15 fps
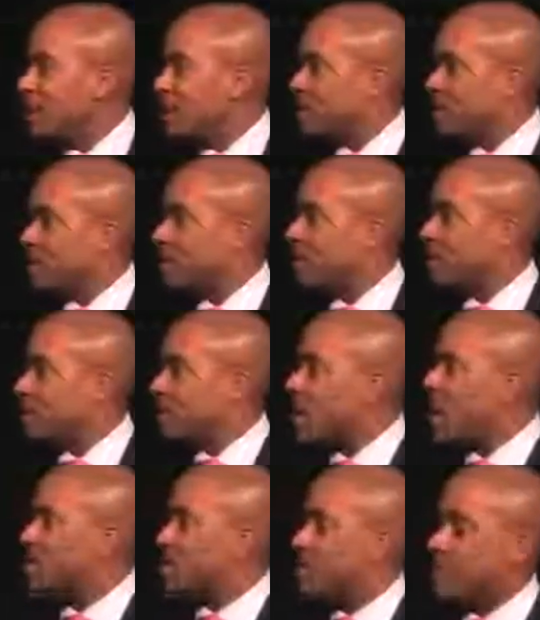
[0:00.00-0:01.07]
So this is
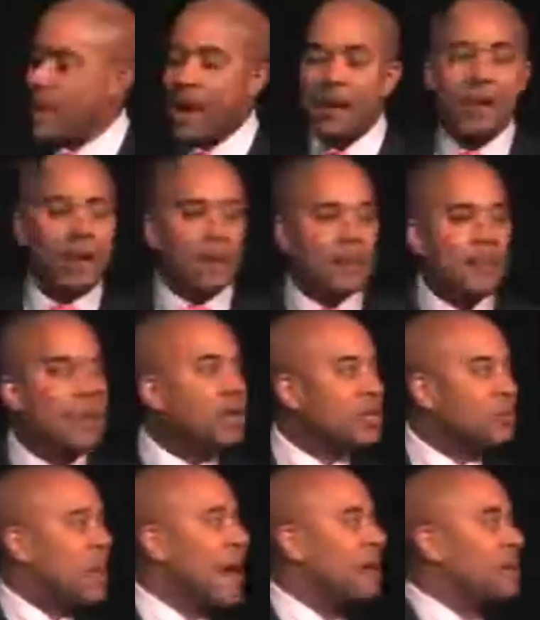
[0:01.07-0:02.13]
awesome. Now, let me
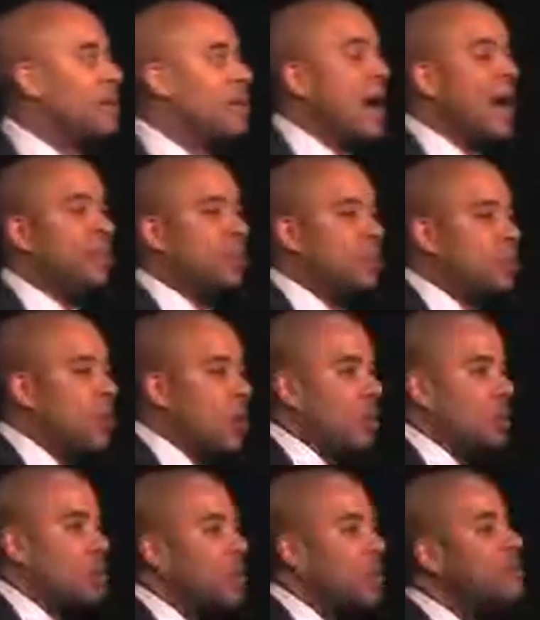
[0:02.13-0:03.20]
explain to you how this
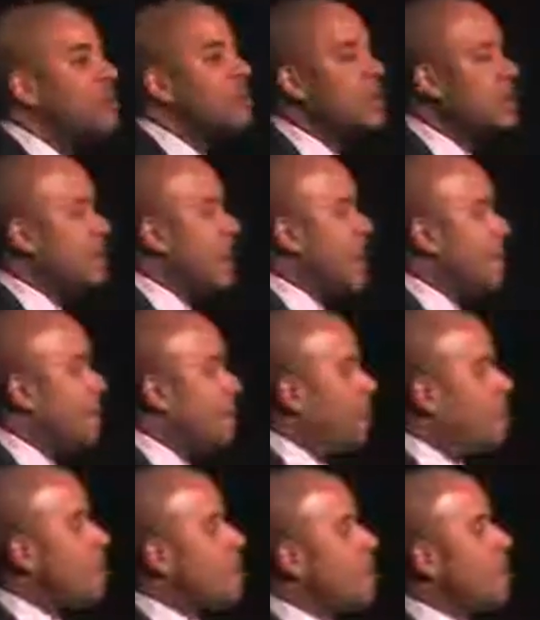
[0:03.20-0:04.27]
works. Here's an example.
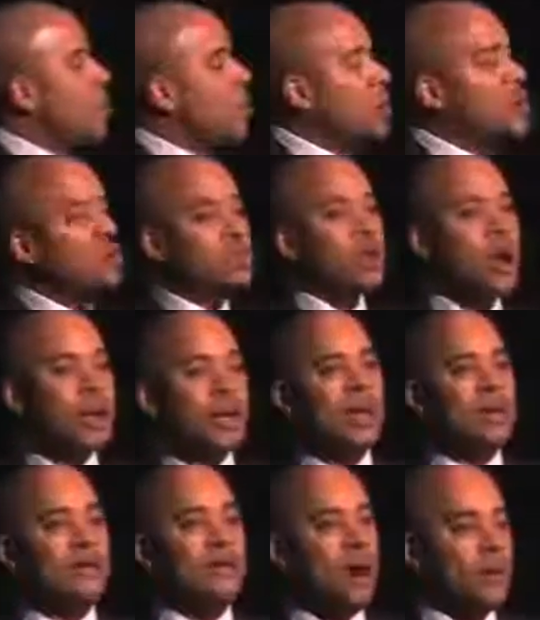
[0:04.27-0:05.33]
When you start
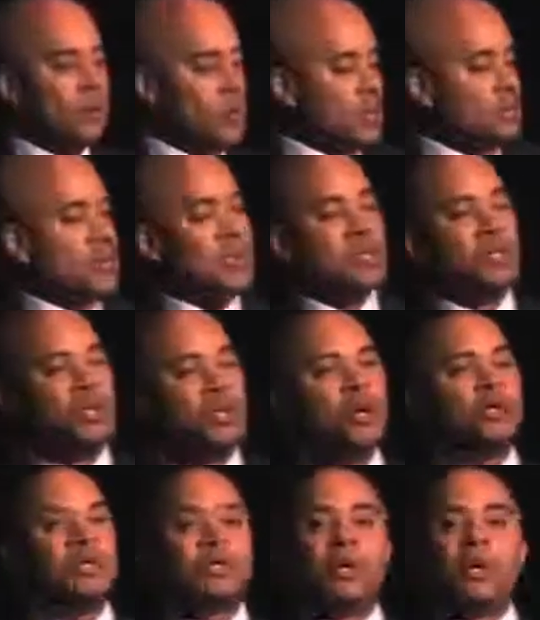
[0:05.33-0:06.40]
getting involved in this business, you're
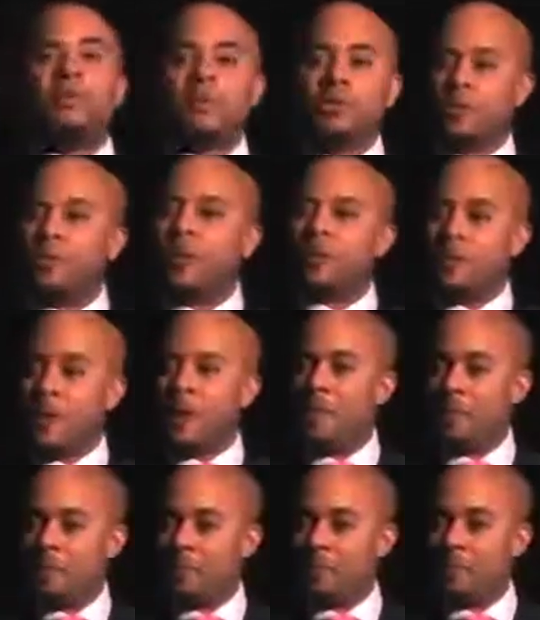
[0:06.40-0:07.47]
going to share this with other
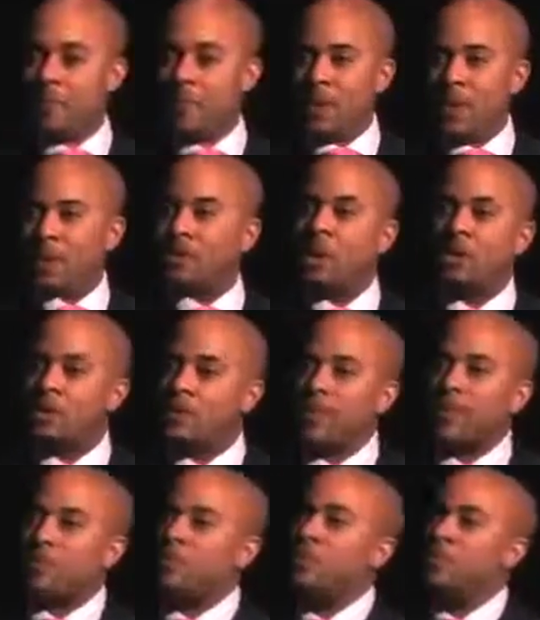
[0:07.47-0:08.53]
people. I talked
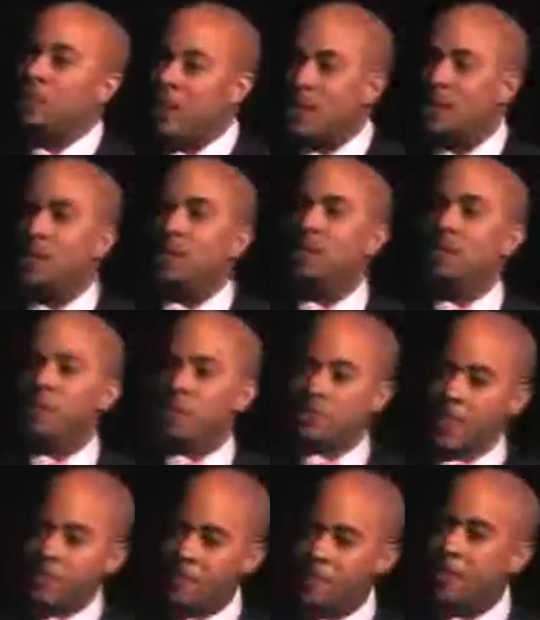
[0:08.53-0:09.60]
about the two things we do,
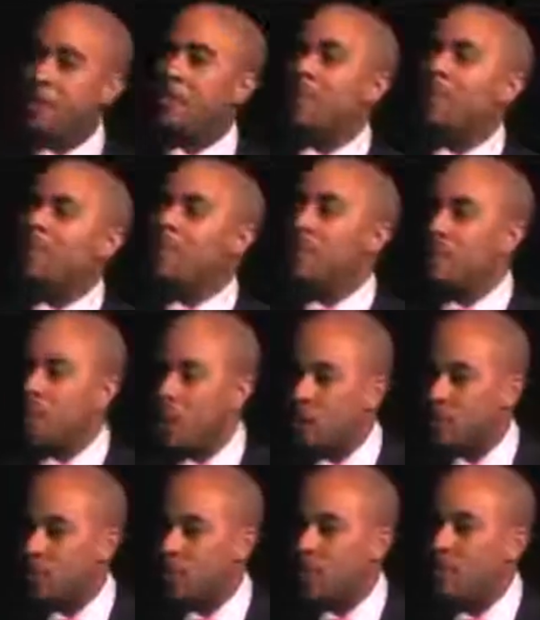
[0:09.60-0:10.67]
saving people money and then
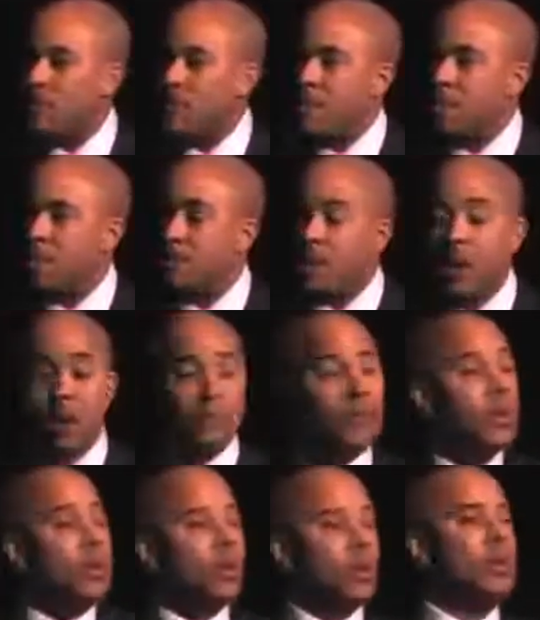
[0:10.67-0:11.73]
also getting people
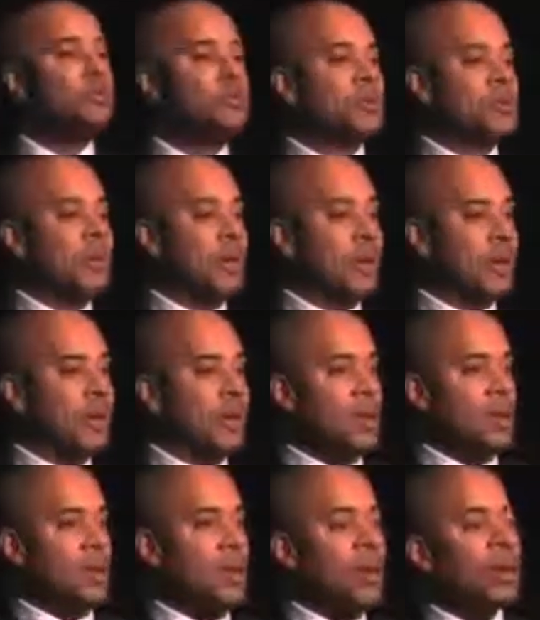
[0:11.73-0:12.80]
involved. Well, here's the thing.
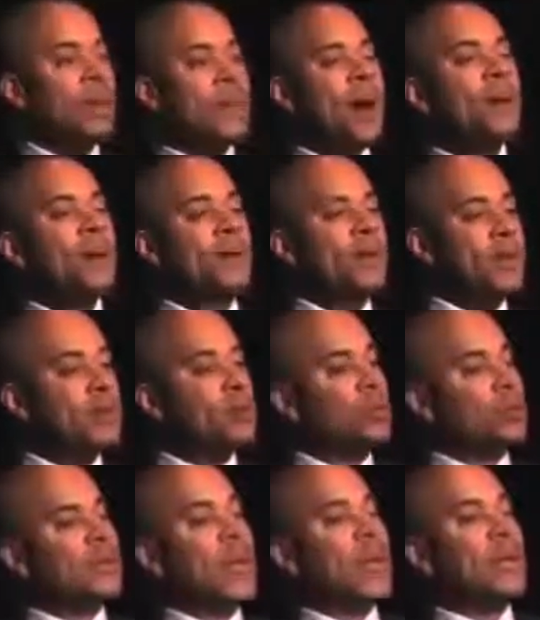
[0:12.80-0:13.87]
What about if this
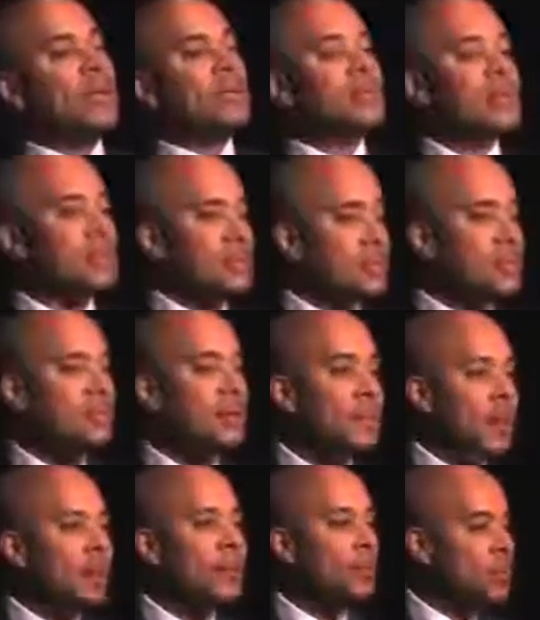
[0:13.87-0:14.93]
was making sense to
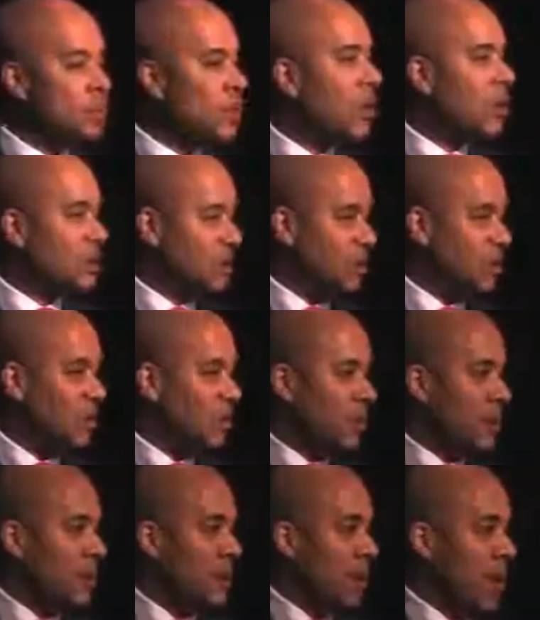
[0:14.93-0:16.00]
somebody you was talking to
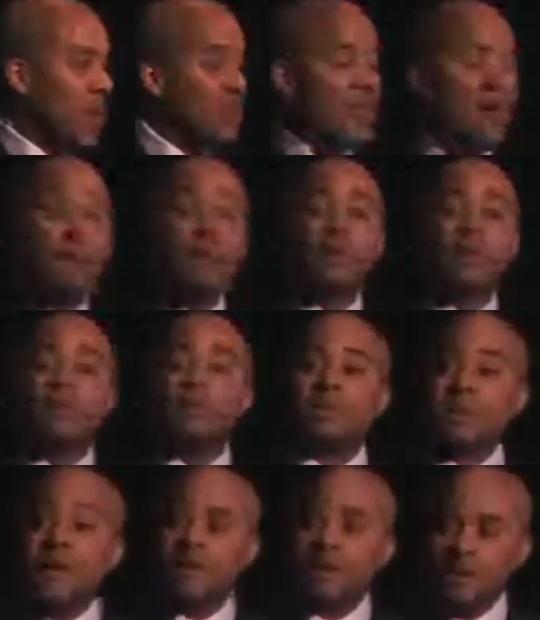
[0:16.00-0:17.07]
and they ended up
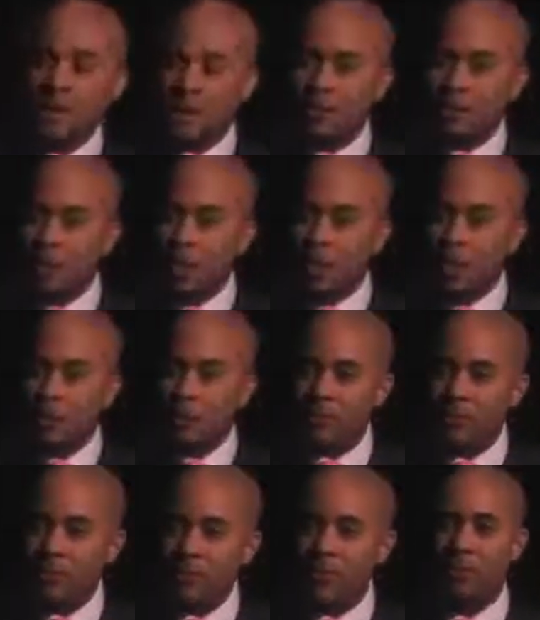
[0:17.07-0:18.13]
deciding to get
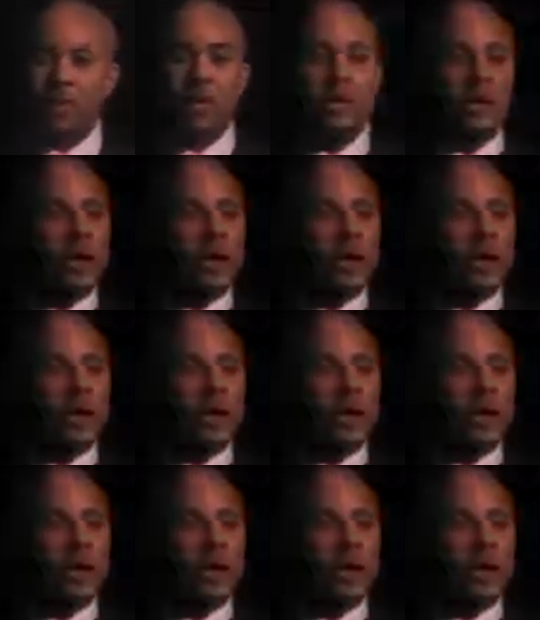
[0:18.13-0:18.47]
involved? Let's say you